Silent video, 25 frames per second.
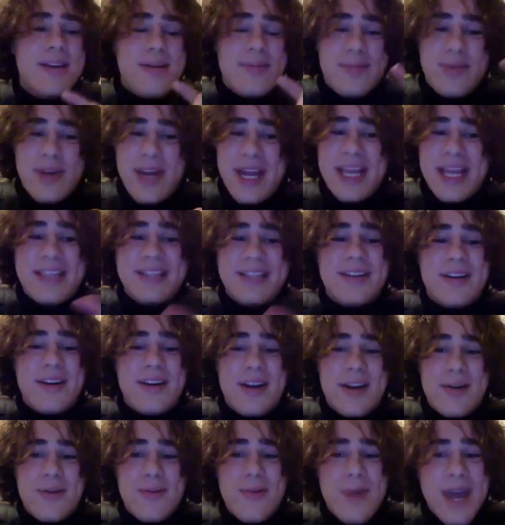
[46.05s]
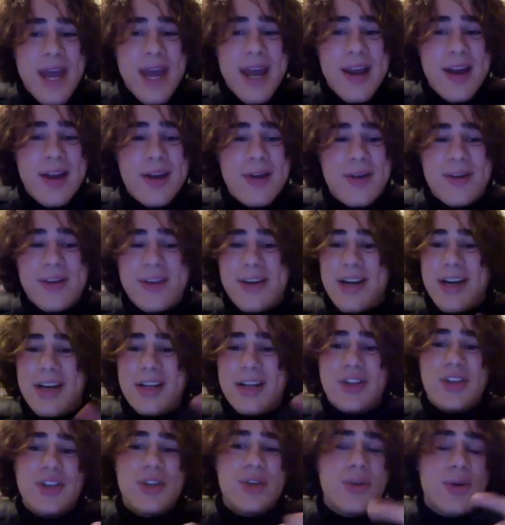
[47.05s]
brands are unaware or they're
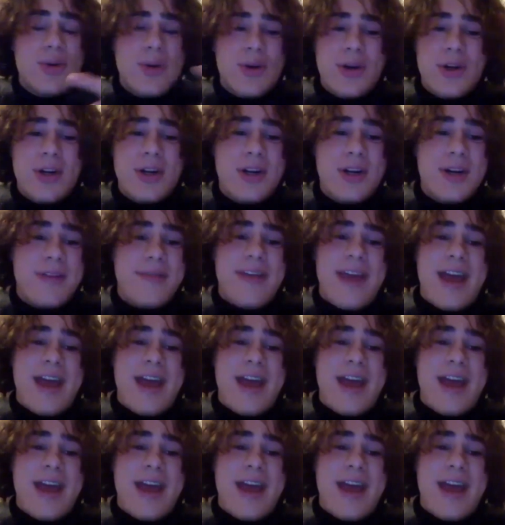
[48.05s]
unsure of